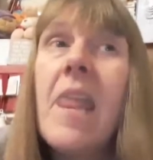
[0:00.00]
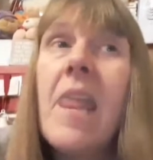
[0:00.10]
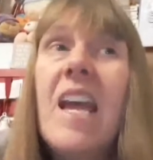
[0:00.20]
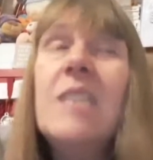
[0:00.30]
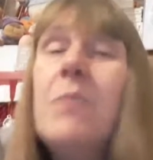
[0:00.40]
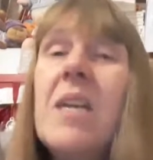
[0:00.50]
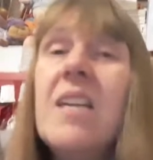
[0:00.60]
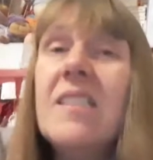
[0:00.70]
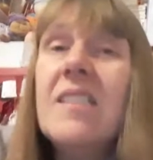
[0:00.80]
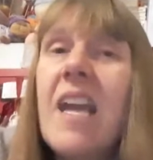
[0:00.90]
It's
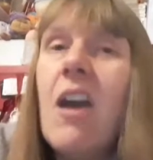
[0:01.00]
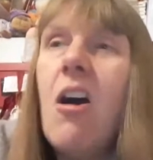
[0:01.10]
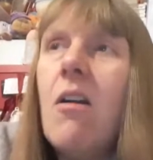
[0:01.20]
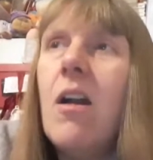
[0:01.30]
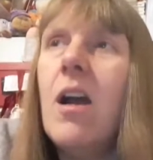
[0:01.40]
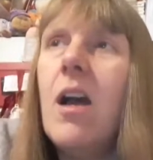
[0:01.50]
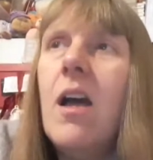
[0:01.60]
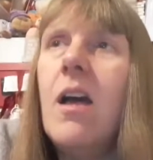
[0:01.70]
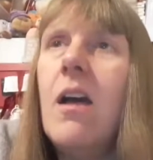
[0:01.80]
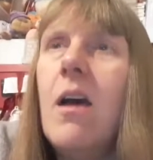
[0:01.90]
because they are
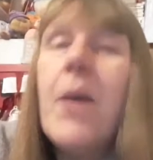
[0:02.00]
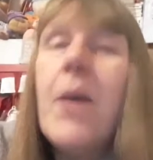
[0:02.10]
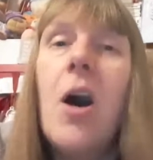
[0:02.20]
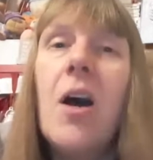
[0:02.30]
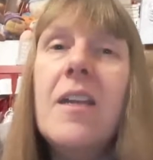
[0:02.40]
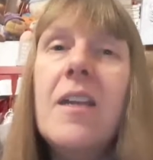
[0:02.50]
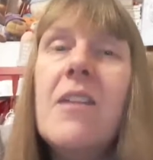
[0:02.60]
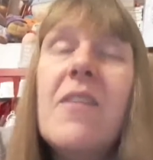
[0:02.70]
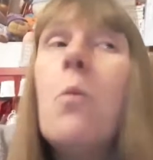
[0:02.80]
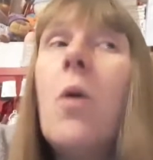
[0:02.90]
a part, you
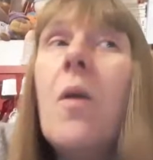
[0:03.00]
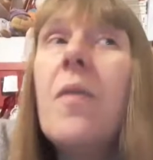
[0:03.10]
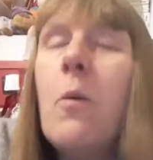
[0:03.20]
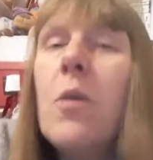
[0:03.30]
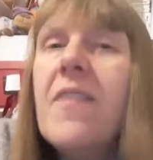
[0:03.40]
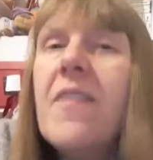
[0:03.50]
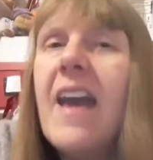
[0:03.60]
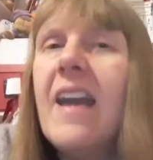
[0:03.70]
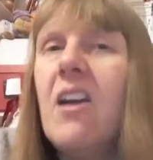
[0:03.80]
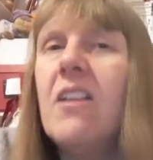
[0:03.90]
know, they want that, one of
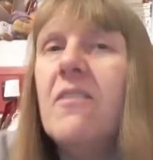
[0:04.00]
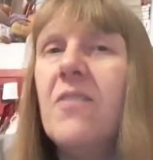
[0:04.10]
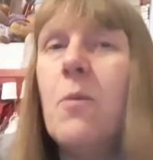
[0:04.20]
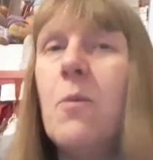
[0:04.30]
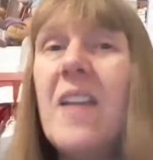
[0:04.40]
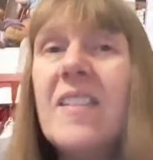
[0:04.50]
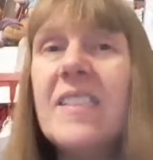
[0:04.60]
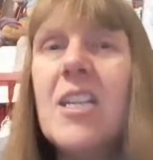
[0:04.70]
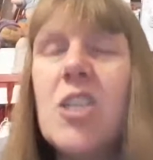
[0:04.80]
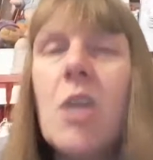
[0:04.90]
their kind of like
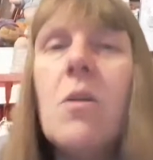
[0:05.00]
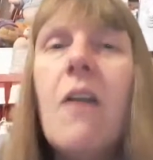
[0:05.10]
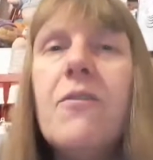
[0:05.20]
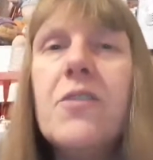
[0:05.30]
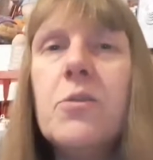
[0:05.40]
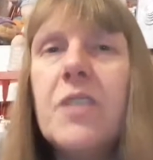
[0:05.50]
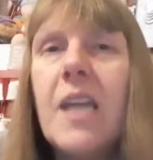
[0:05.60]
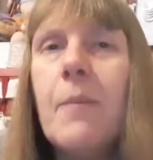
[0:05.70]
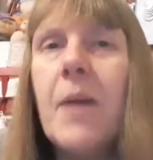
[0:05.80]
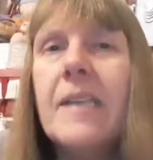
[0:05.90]
ways they show love towards
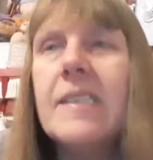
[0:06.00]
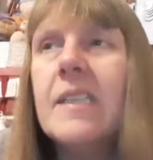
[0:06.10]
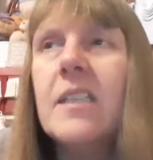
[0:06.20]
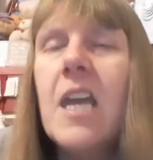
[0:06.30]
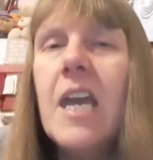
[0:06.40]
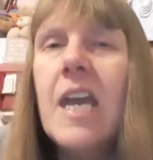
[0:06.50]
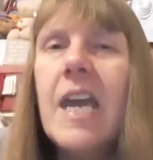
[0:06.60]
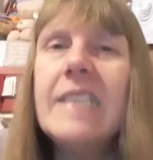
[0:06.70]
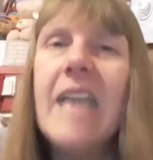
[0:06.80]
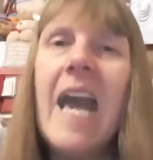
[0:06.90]
their person
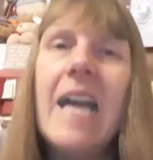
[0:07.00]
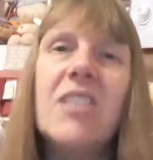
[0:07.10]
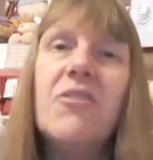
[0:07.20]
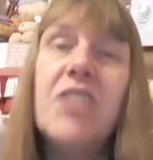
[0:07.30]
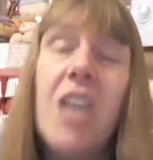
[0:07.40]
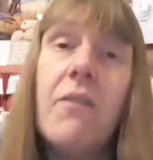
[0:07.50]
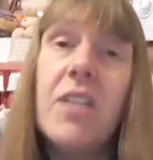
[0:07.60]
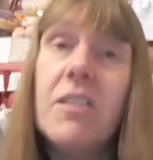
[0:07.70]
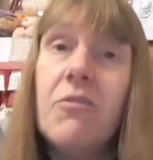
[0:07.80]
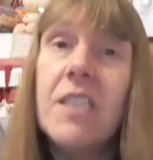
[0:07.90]
is acts of
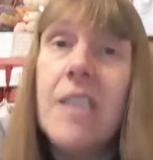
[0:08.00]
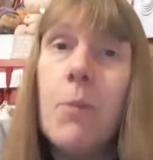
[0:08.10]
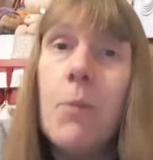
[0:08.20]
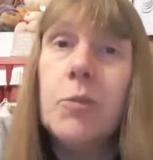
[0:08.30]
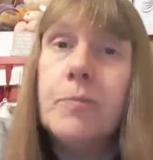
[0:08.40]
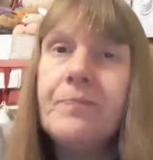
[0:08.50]
service, for example.